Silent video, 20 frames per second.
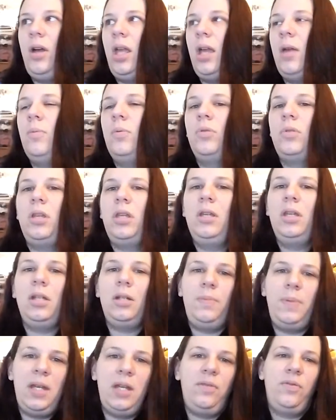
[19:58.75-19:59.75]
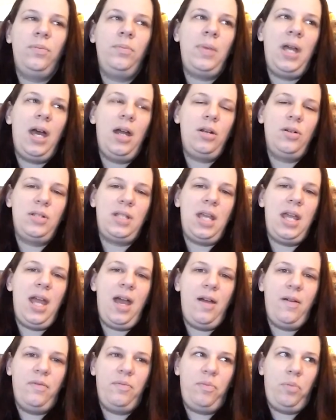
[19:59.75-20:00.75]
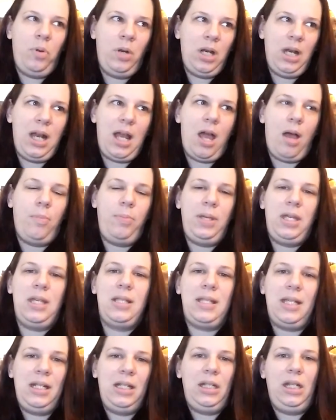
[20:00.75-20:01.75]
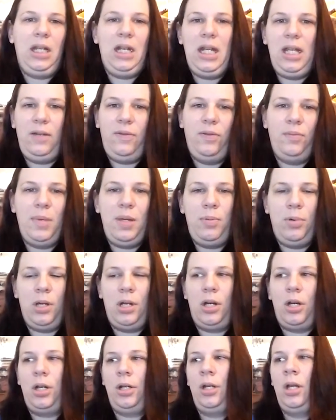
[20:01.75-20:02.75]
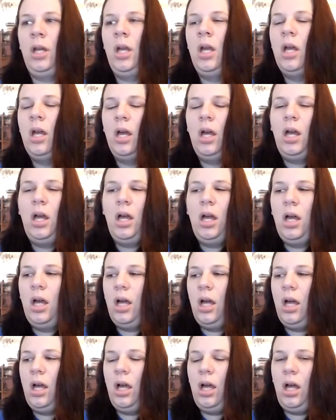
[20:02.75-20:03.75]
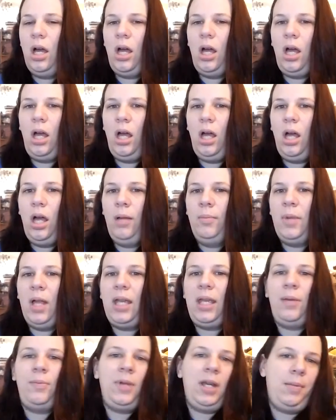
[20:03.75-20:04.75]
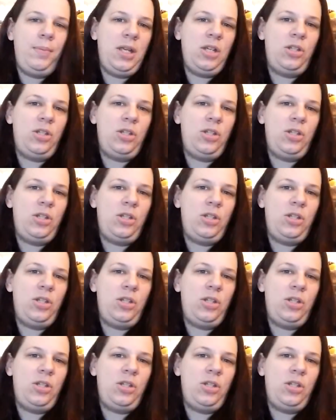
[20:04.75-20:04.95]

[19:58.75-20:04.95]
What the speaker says: okay, well, you got to pick from patterns I have printed out because I need to get ink from my printer. I'm like, and we got to